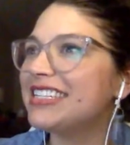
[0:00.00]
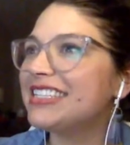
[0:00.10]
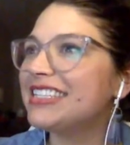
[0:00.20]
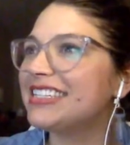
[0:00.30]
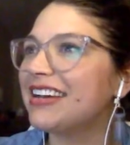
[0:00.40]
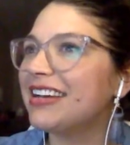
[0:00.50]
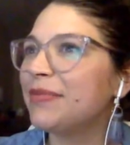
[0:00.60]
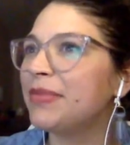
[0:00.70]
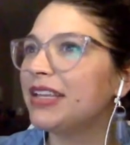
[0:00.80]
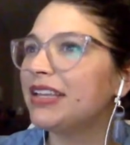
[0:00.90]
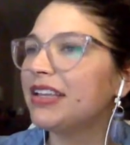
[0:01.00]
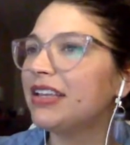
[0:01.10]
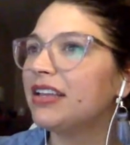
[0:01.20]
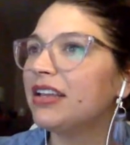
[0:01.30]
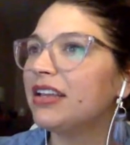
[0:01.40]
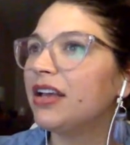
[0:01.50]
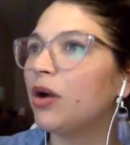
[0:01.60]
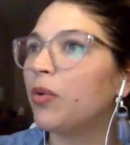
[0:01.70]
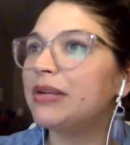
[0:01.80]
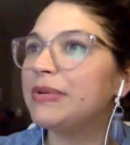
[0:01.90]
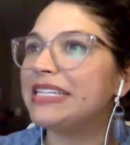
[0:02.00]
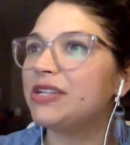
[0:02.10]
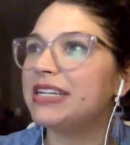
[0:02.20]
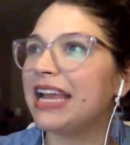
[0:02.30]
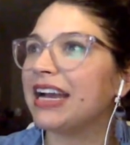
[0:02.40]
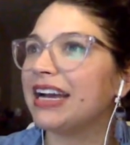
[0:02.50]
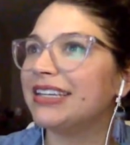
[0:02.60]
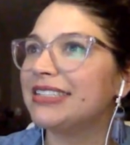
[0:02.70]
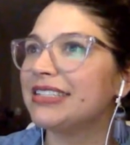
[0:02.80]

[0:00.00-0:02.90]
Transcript: this time. What did we do today, guys?